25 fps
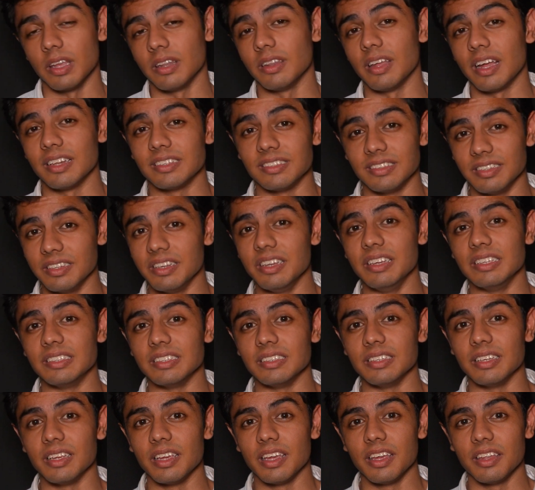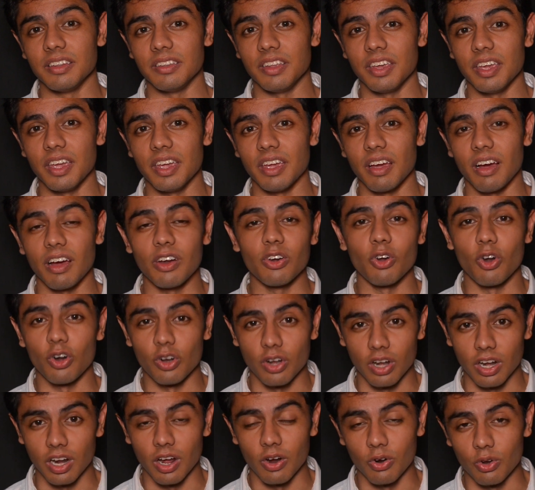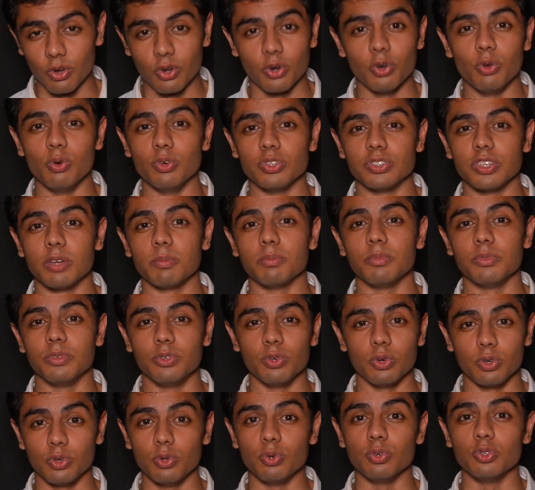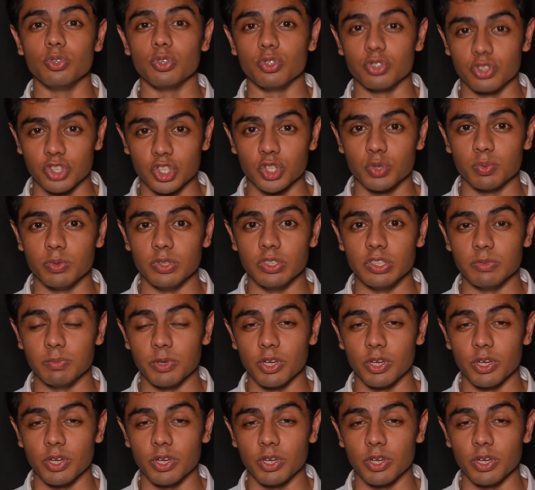and that's the reason they are not allowed to do those rituals,